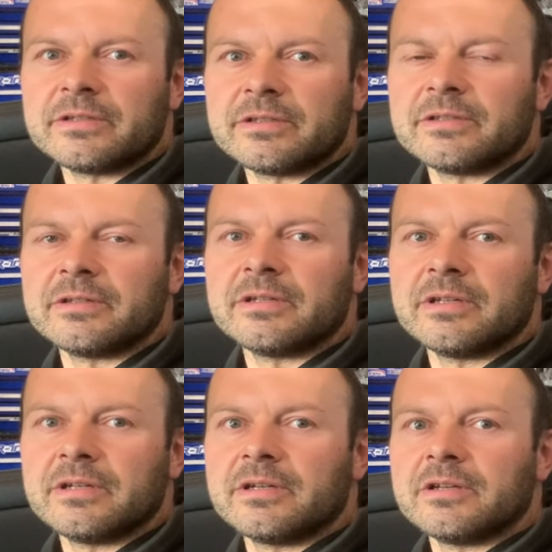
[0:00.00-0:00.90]
Koenigsegg
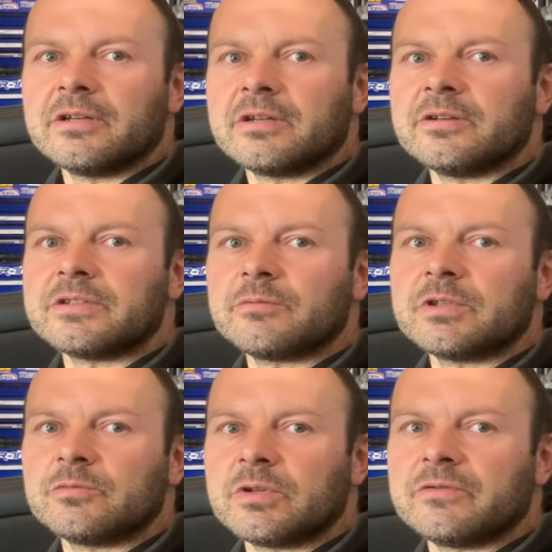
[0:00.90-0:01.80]
one to one and all
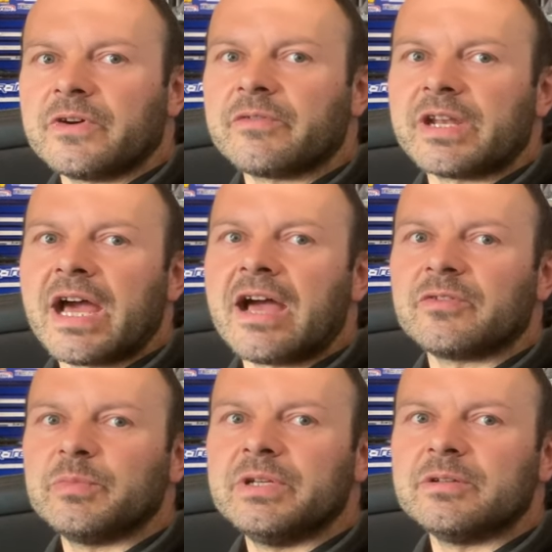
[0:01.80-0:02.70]
yeah, that kind of stuff. Five and a
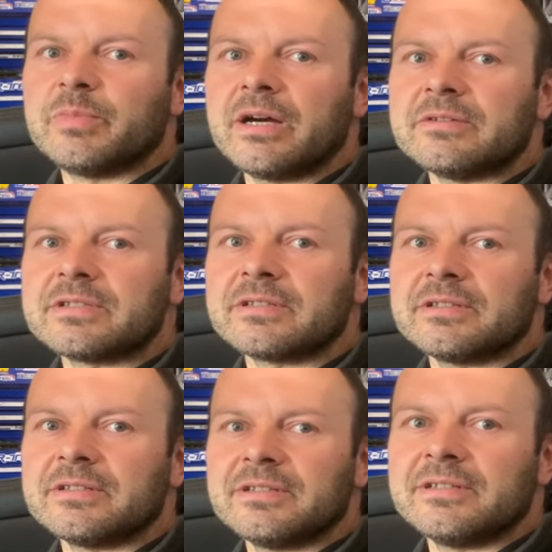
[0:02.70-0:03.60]
half million. Yeah,
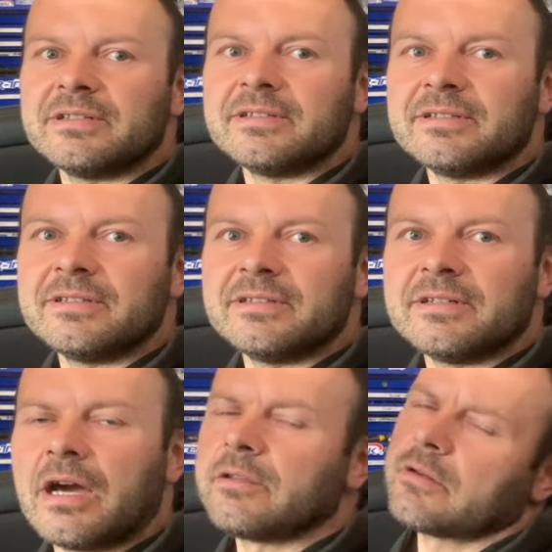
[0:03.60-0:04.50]
yeah, yeah, something like that.
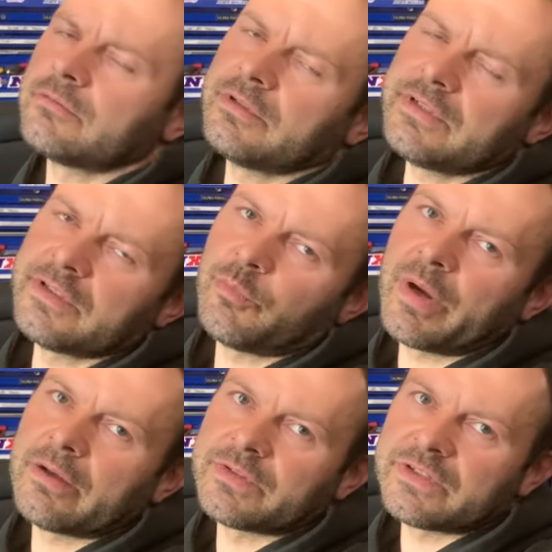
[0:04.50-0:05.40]
Four oh, it's not
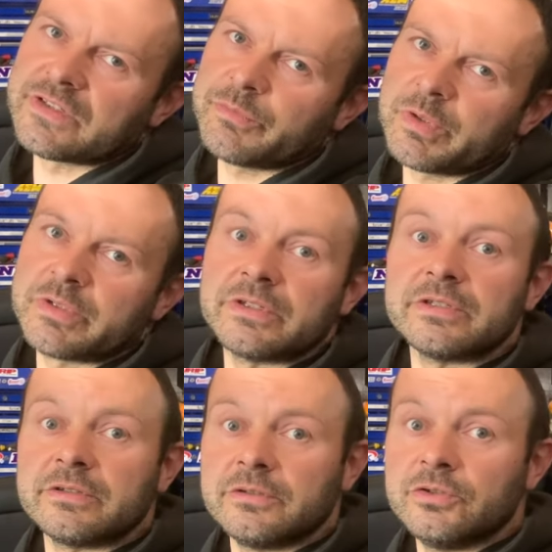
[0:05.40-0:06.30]
pounds. It's cheaper. It's,
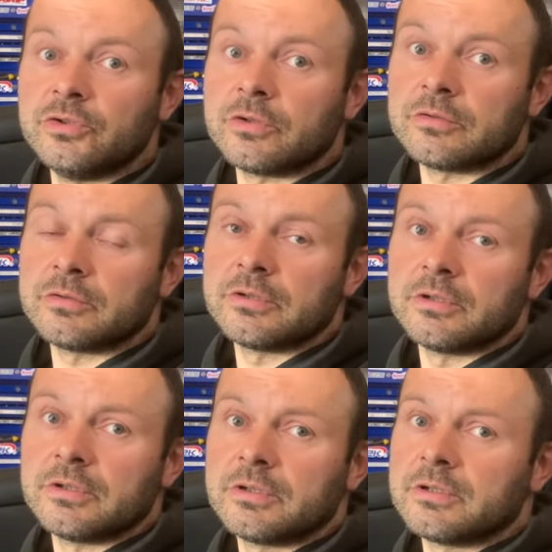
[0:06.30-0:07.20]
it's euro. Oh,
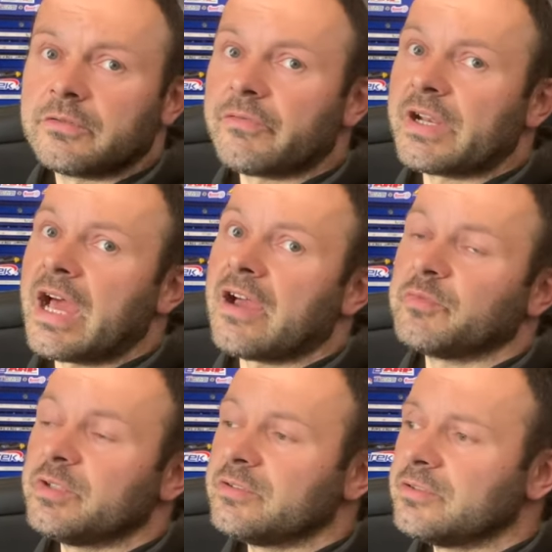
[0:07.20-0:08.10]
euro. Sorry, sorry. Five and a half
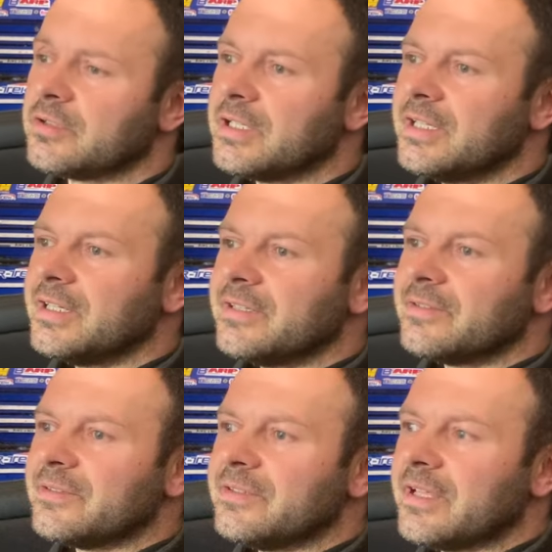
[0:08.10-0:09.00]
million yeah. No,
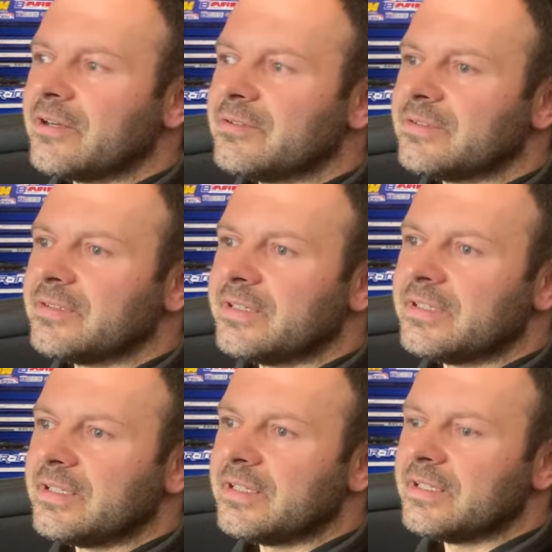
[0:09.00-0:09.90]
Yeah. Now,
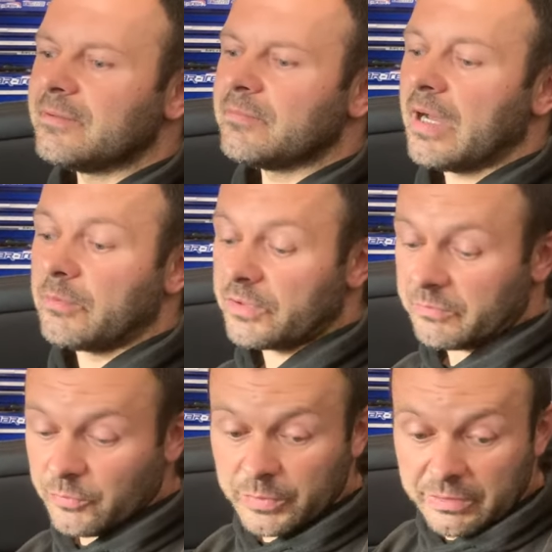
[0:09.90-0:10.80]
I'm not.
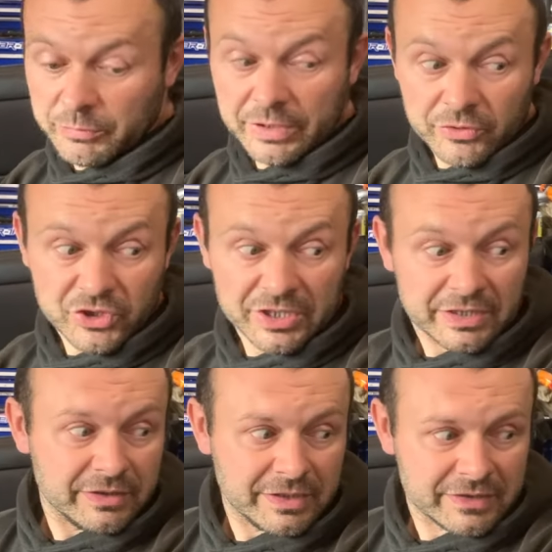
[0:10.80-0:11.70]
We're not
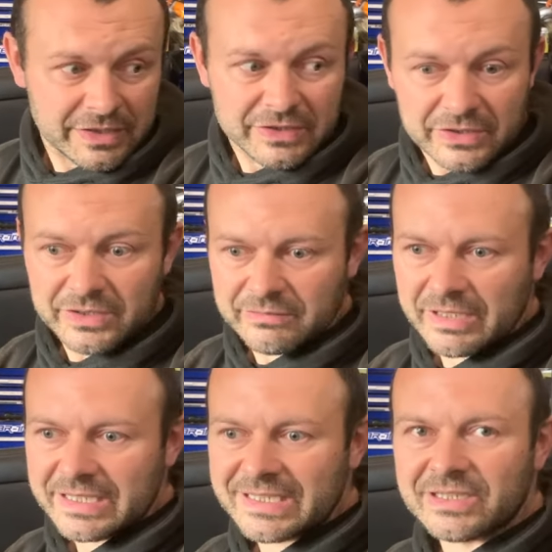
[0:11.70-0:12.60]
shitting it. It's this.
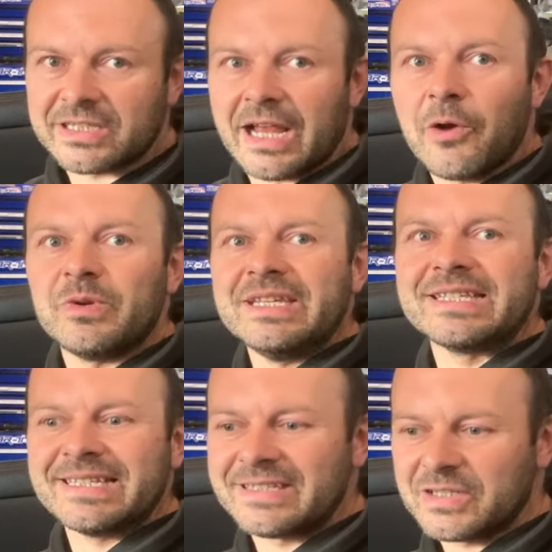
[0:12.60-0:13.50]
It's how
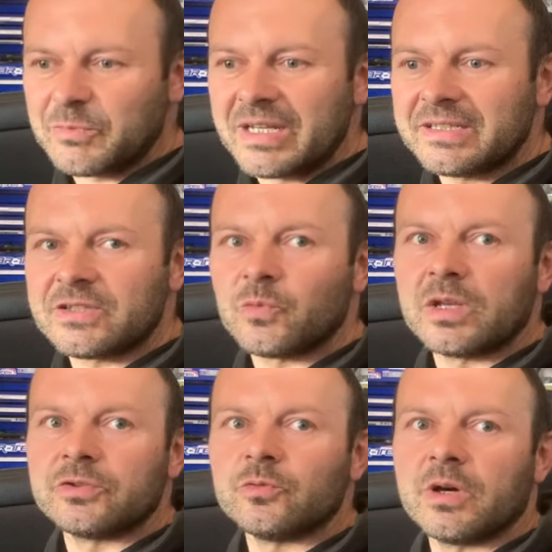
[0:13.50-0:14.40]
easy it is to make this
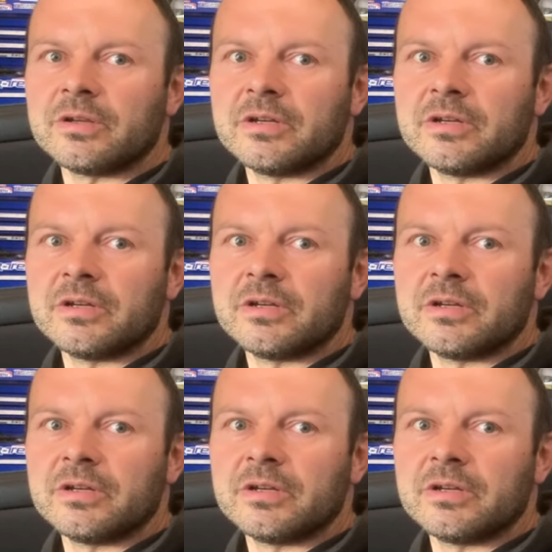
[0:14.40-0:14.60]
one to one.